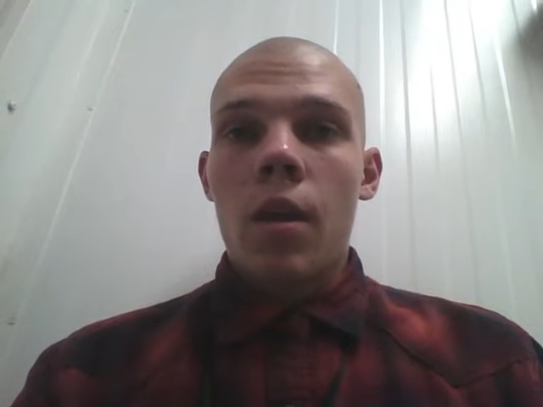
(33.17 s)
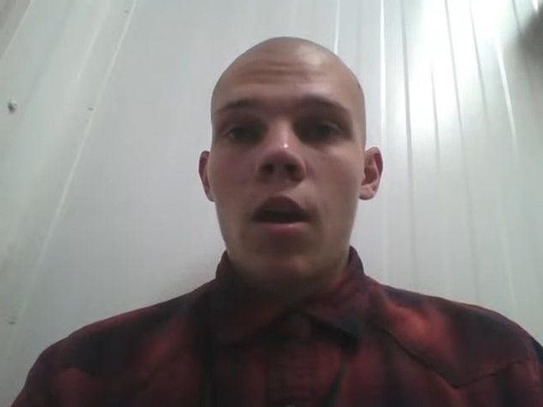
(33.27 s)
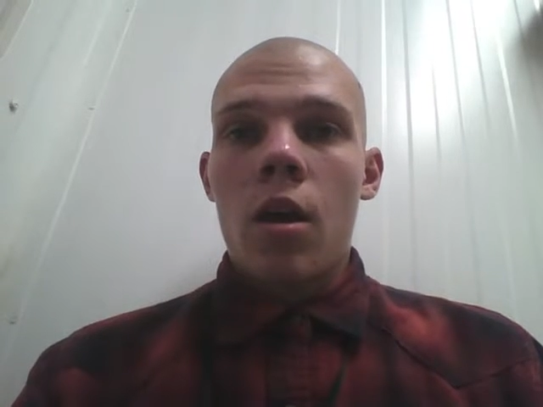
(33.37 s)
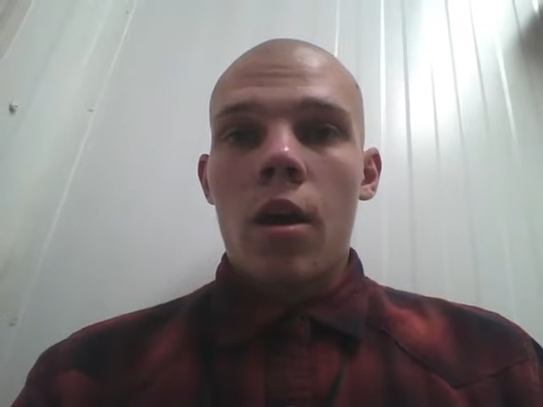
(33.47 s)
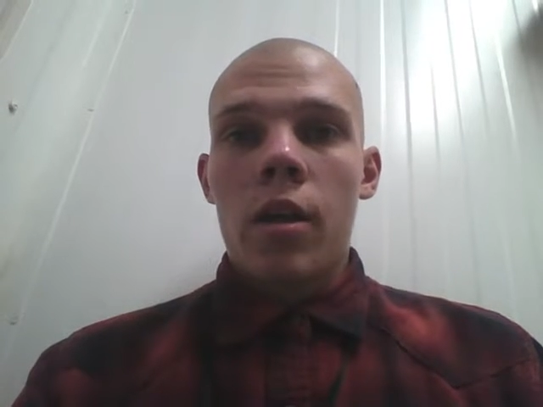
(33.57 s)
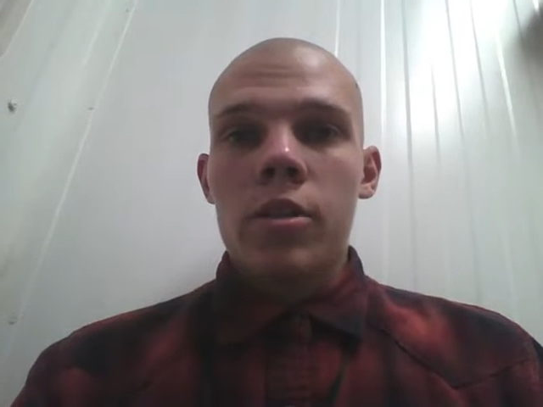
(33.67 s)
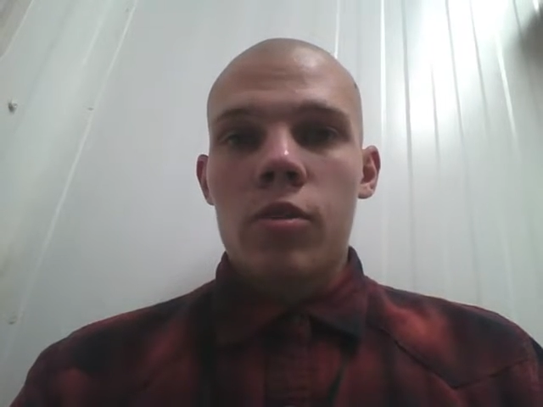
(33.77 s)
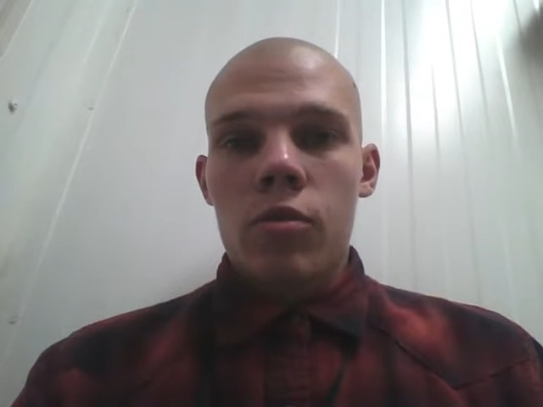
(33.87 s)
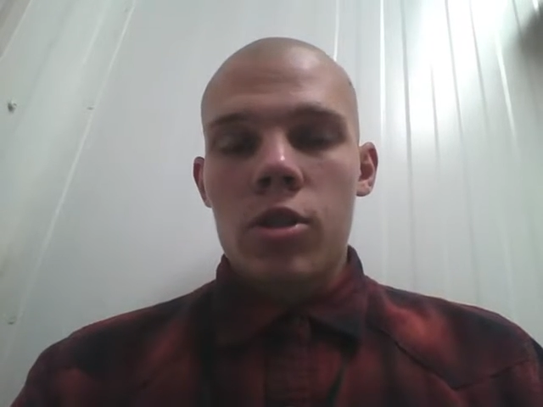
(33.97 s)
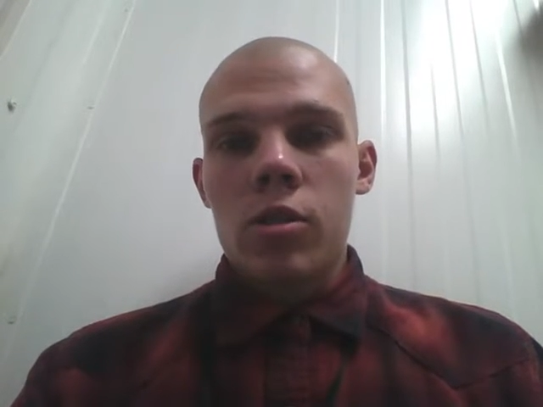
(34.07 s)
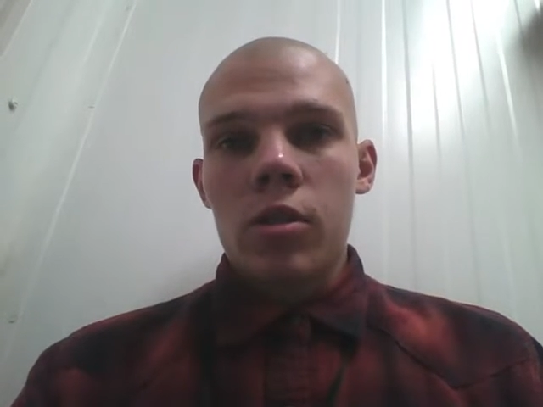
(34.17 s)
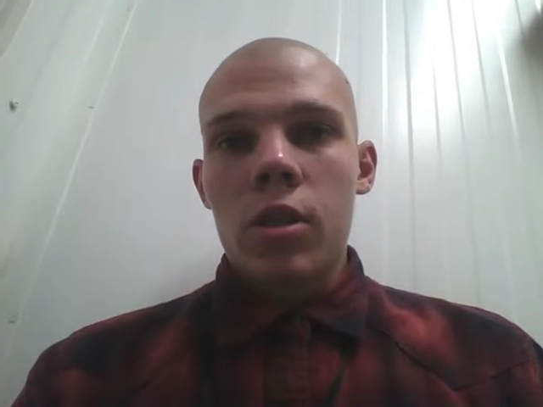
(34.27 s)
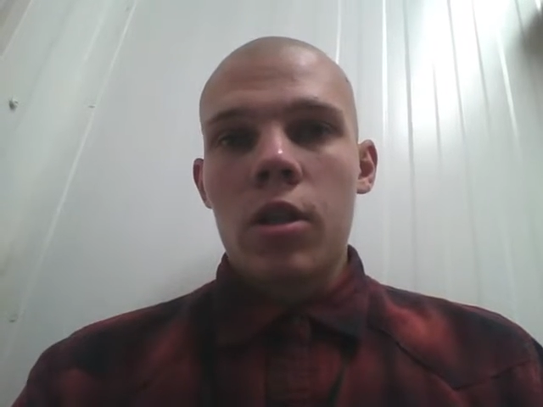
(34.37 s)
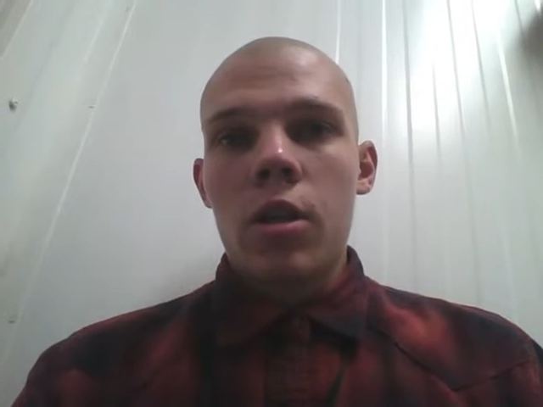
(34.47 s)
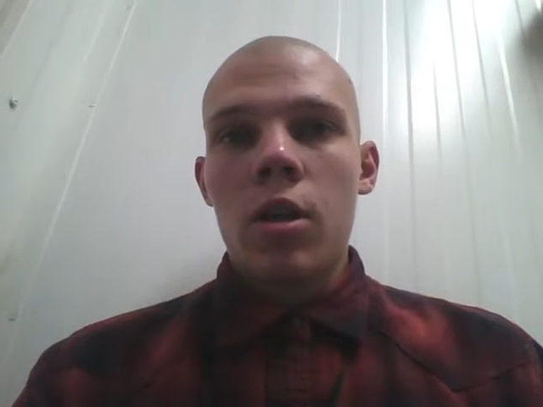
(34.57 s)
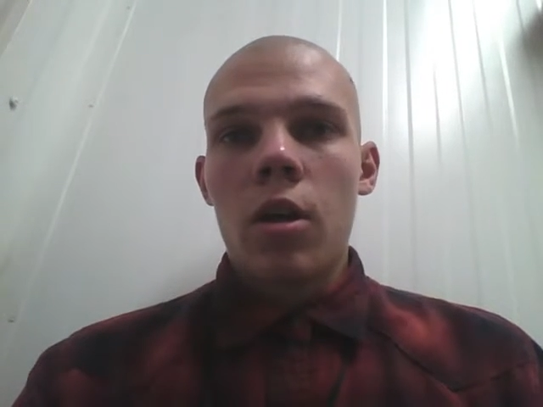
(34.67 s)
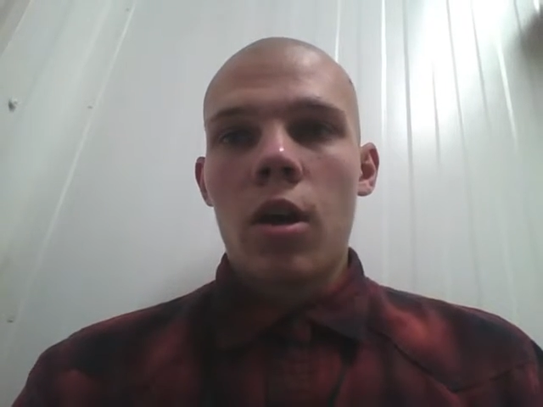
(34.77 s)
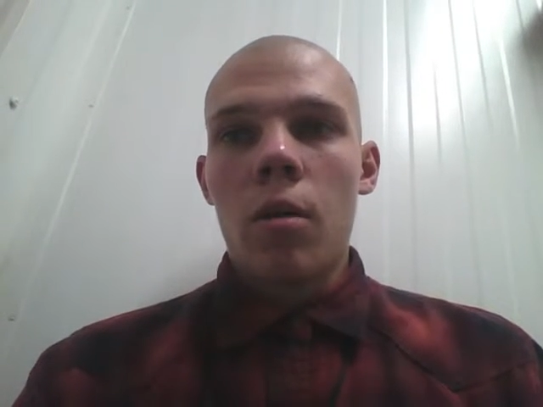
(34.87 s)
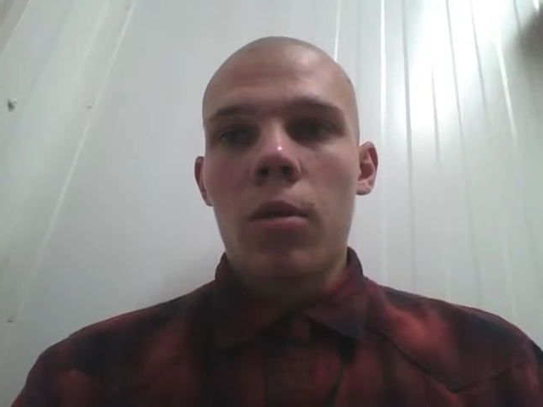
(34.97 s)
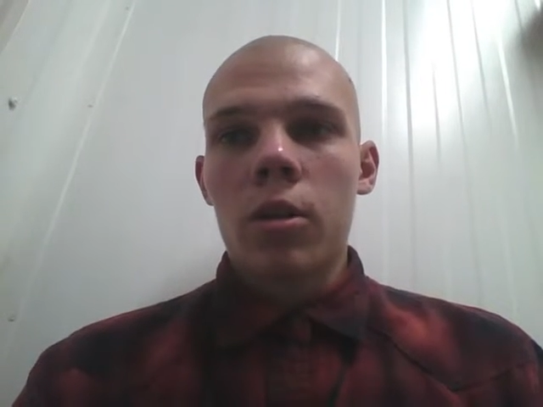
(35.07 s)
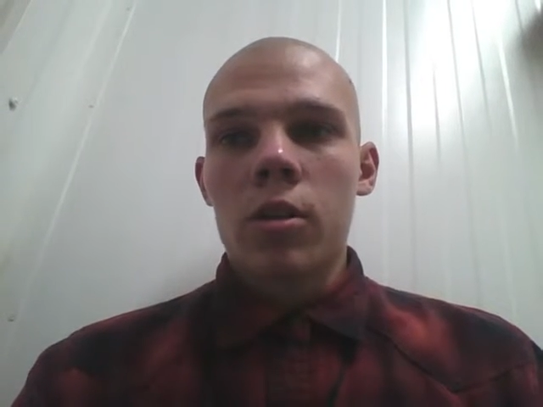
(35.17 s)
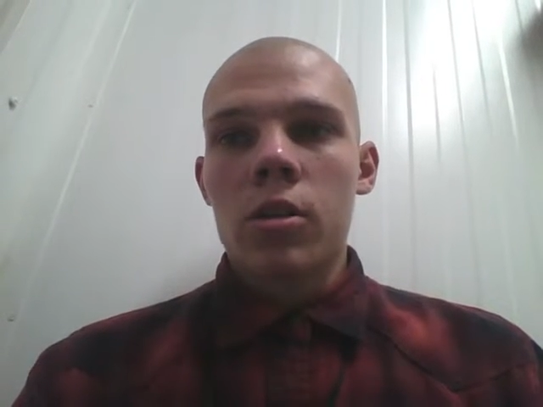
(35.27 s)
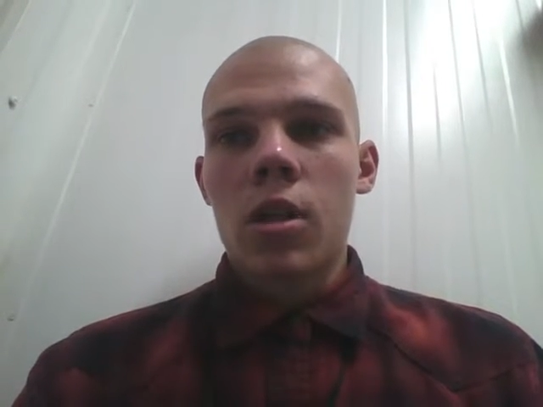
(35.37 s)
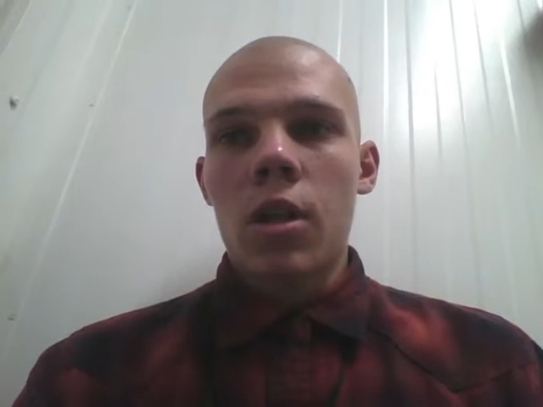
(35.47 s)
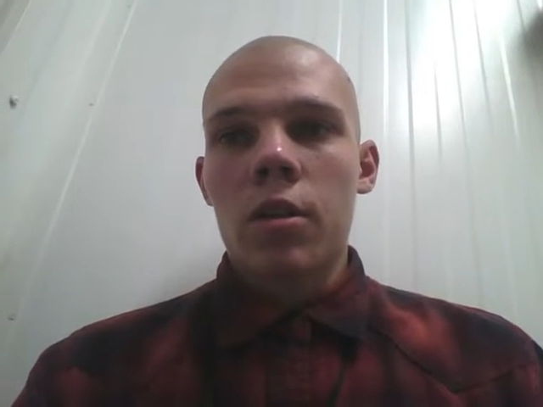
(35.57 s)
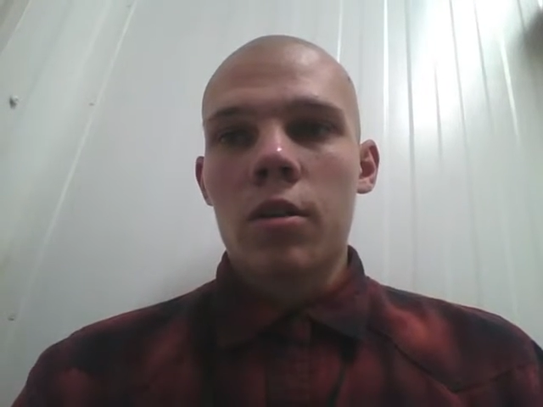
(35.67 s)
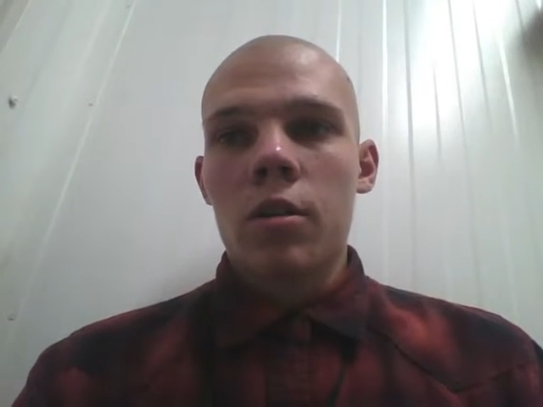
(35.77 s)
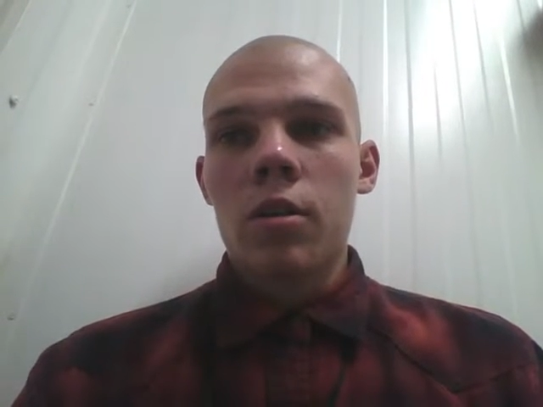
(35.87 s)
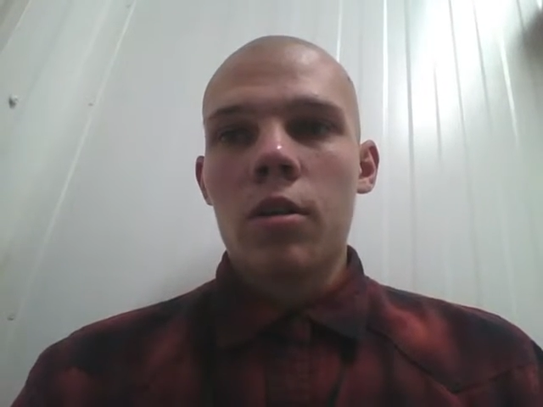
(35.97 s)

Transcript: At least originally, Margaret Sanger,